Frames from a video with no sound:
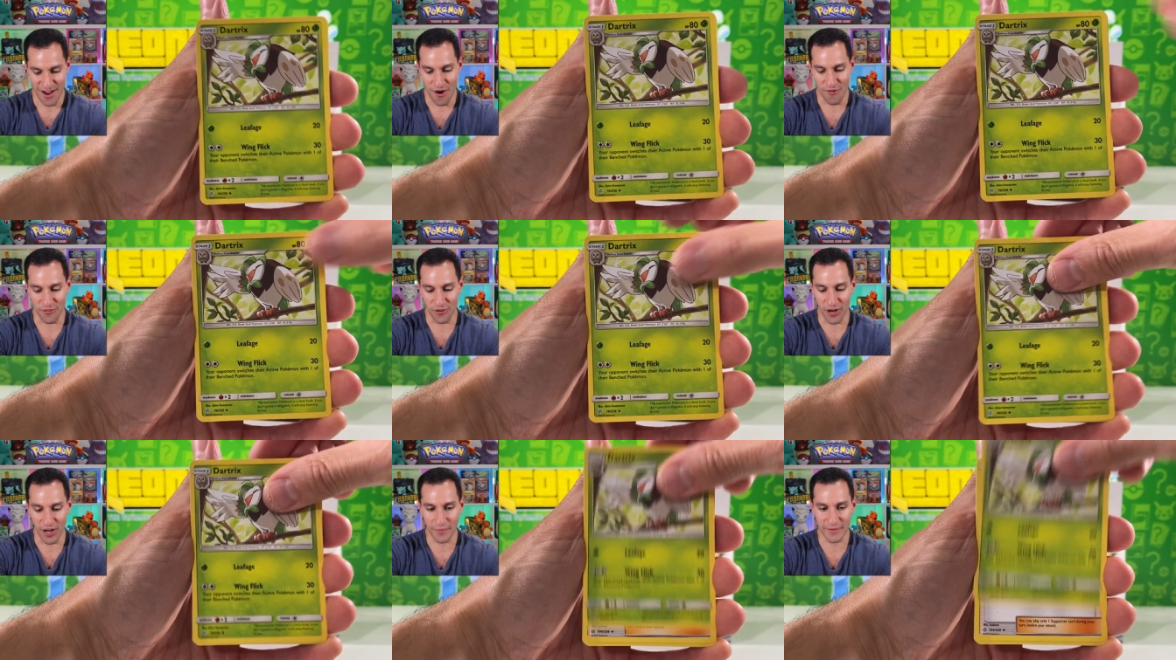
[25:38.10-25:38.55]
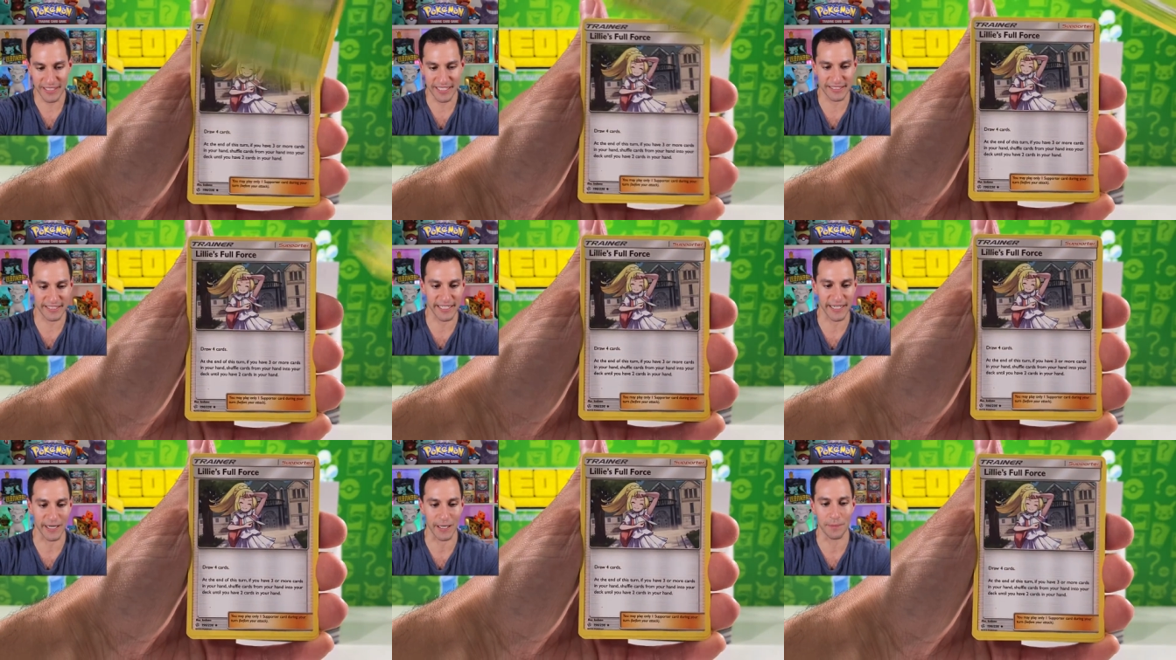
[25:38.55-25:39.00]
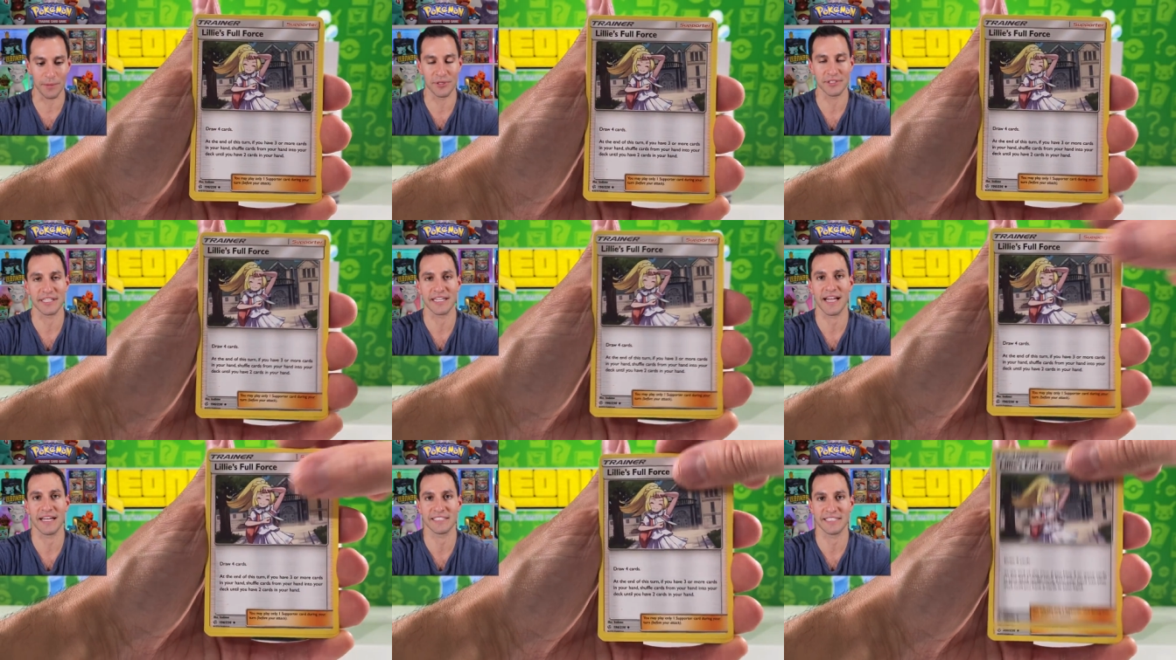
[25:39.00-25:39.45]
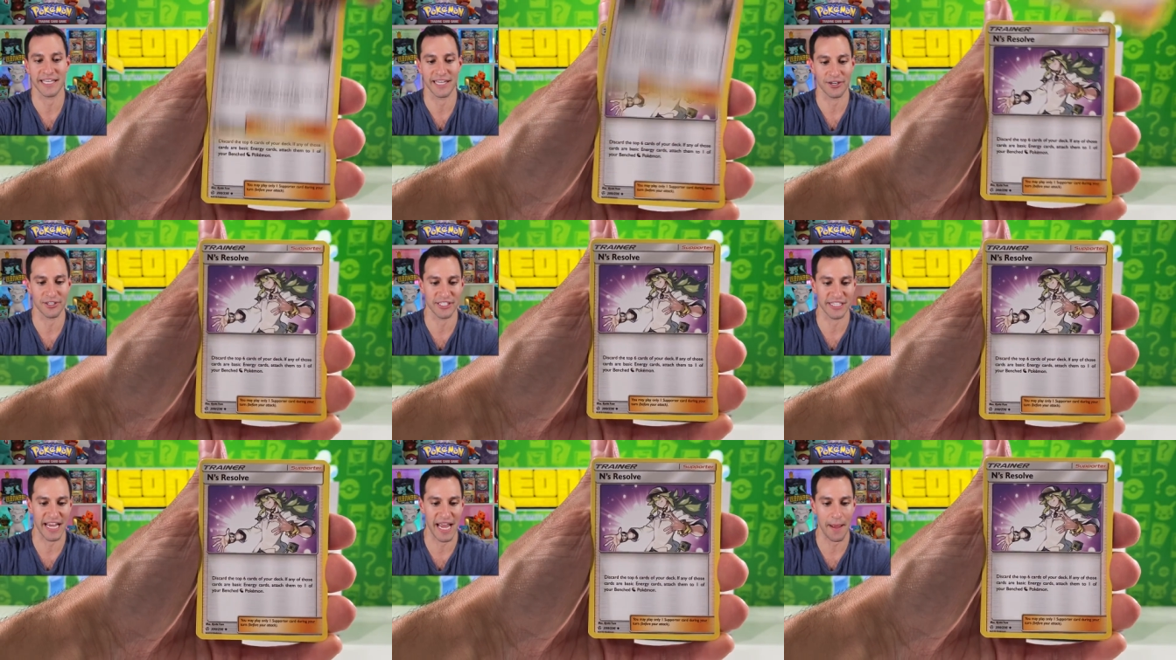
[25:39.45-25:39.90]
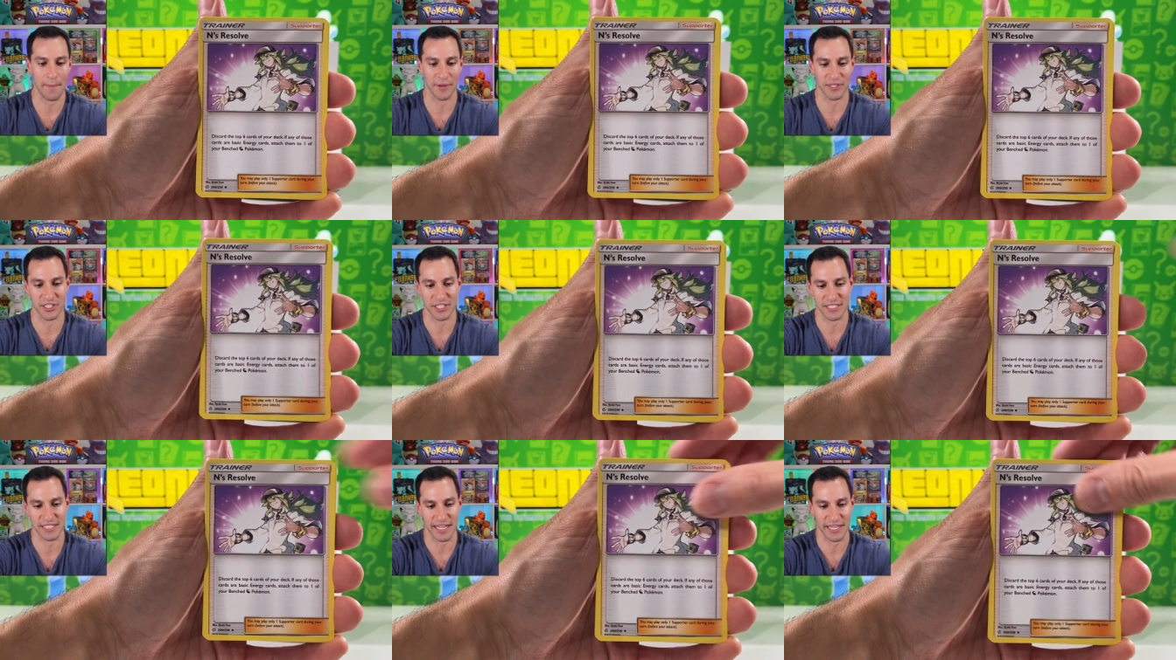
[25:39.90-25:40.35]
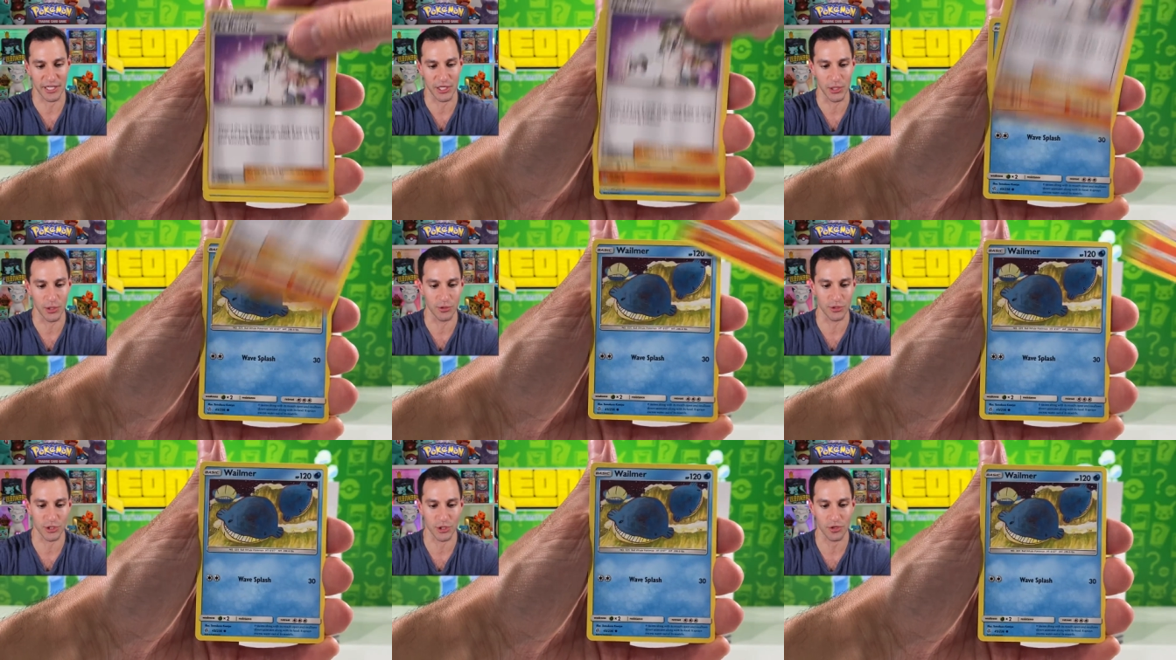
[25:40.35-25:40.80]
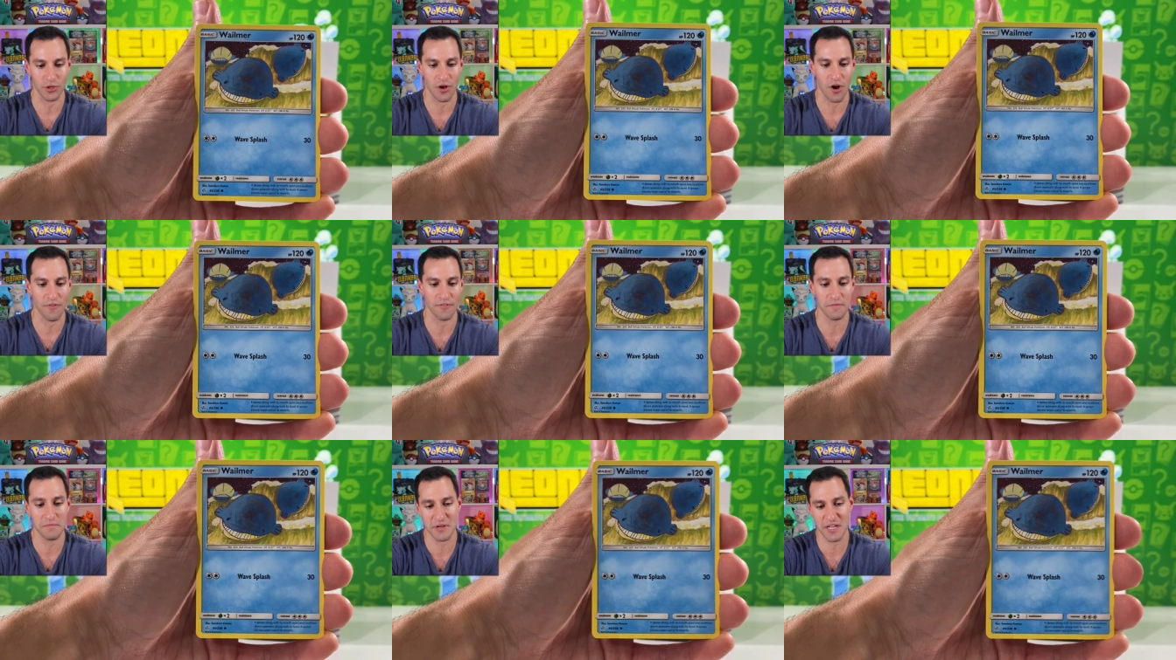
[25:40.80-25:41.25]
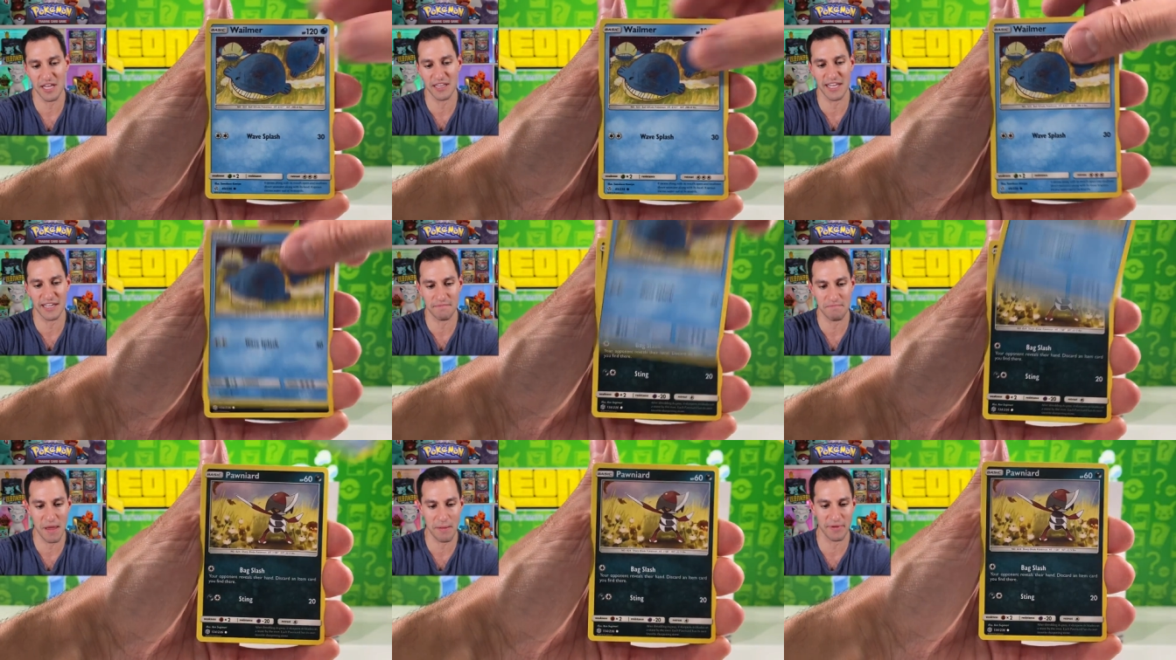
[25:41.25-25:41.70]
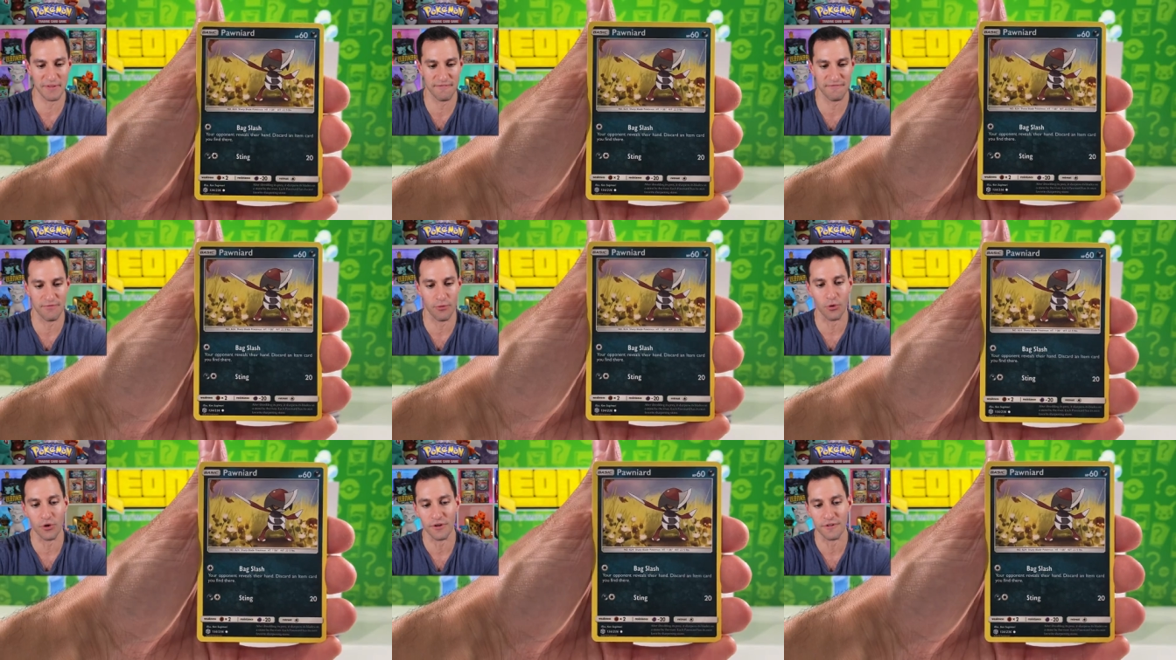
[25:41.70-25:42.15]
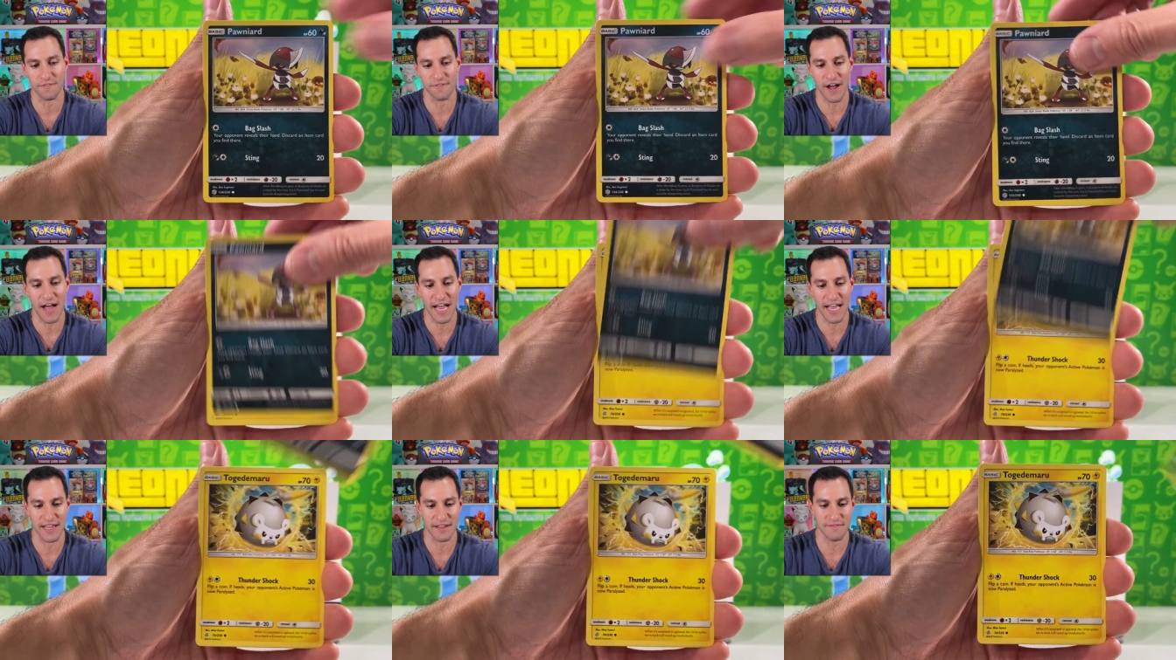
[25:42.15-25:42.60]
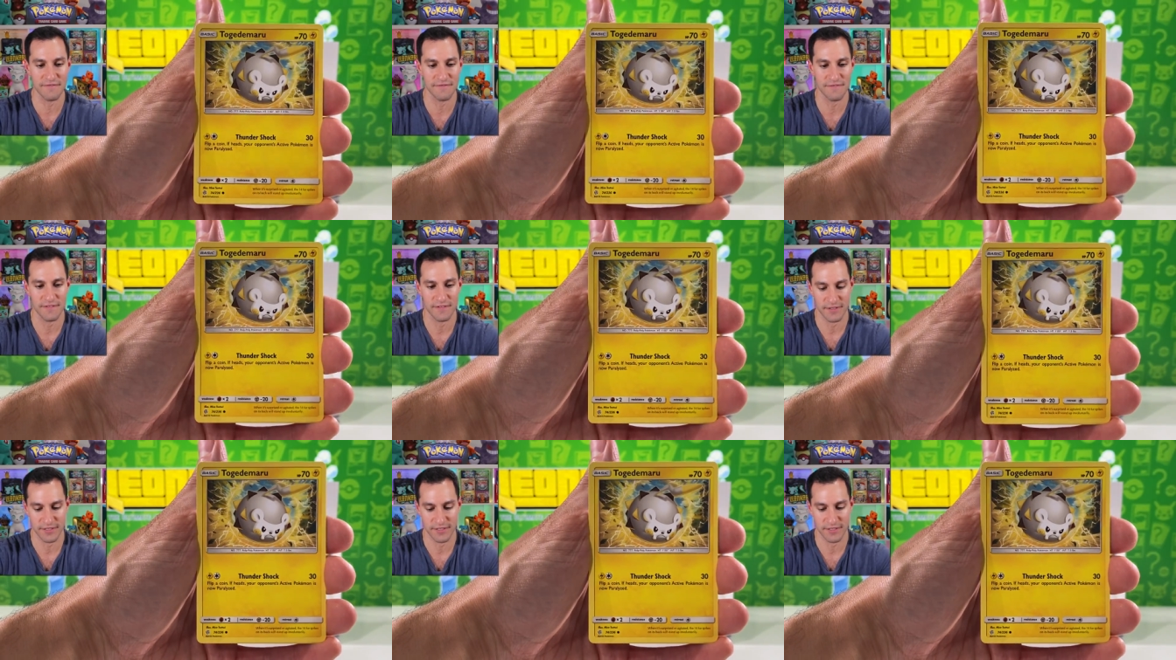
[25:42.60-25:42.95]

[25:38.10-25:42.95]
Overall, we did terrible to guess the energy game, but just like usual, over, we got like maybe four or five,